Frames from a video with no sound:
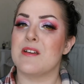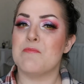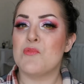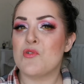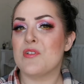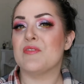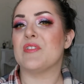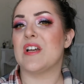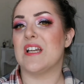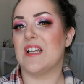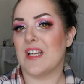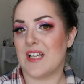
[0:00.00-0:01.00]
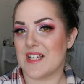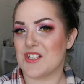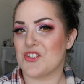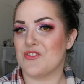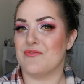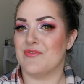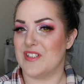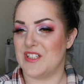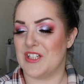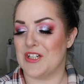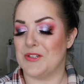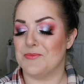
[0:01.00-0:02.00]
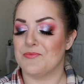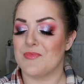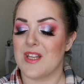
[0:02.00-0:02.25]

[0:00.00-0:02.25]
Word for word: they're more of a collection video.